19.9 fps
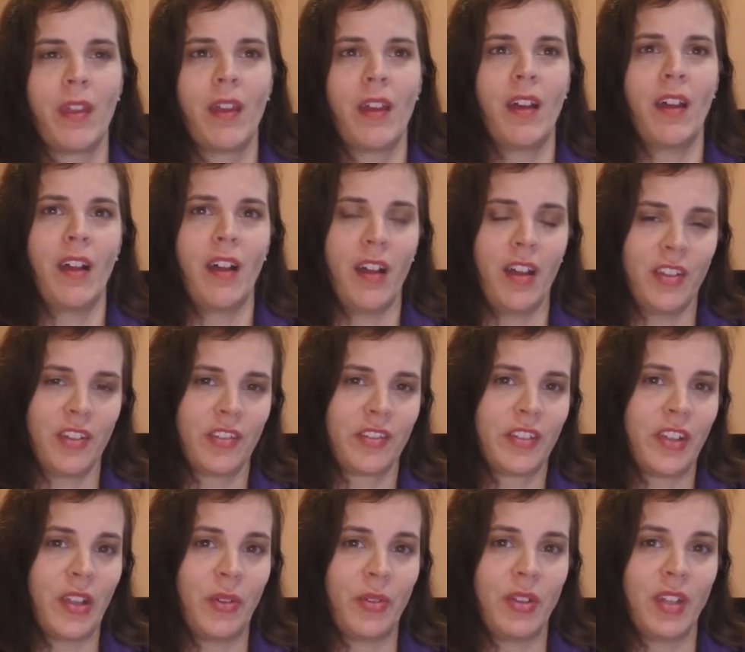on
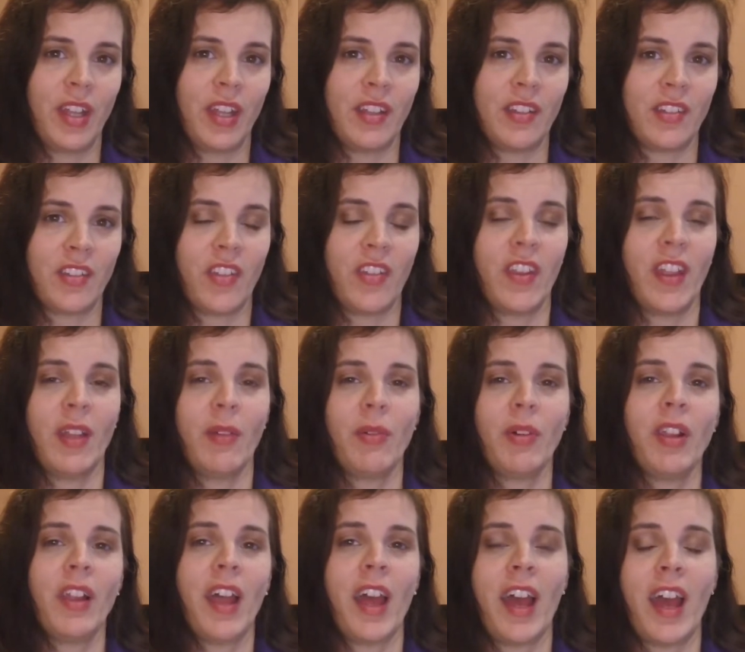slow days, they
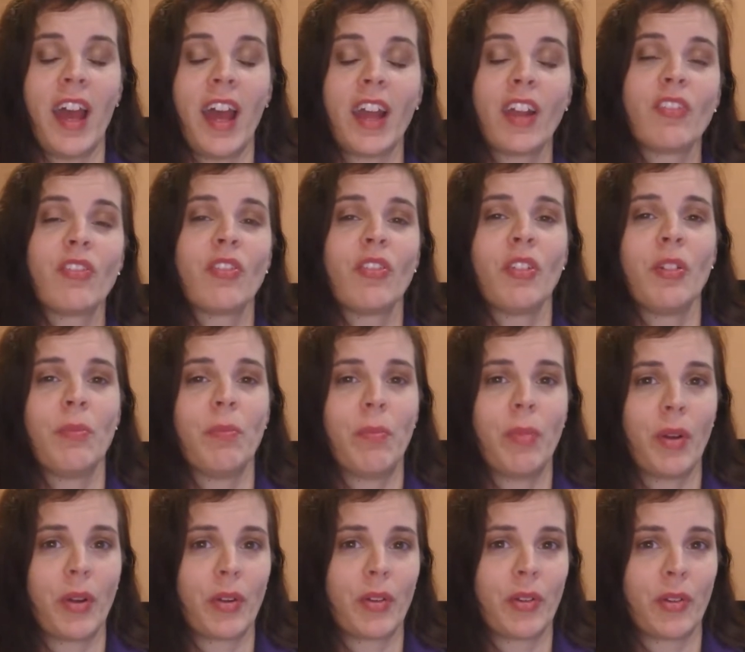will actually
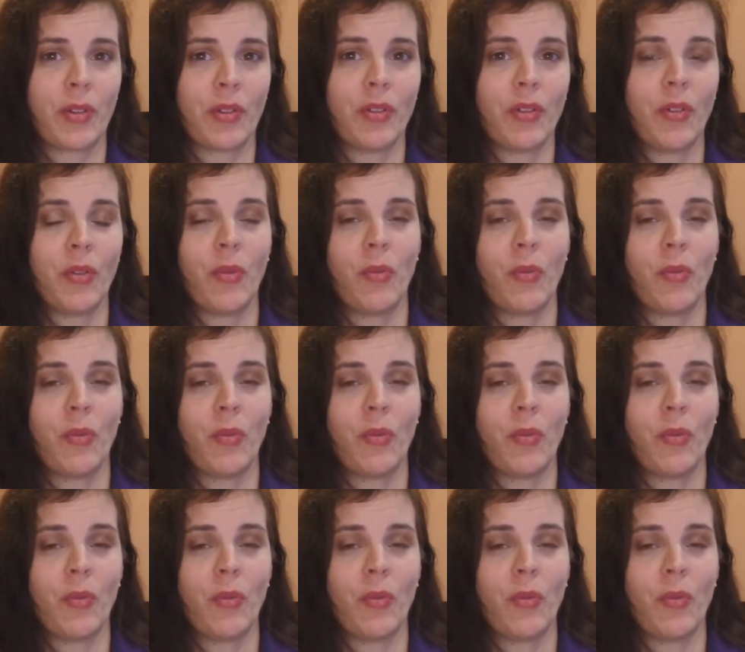barter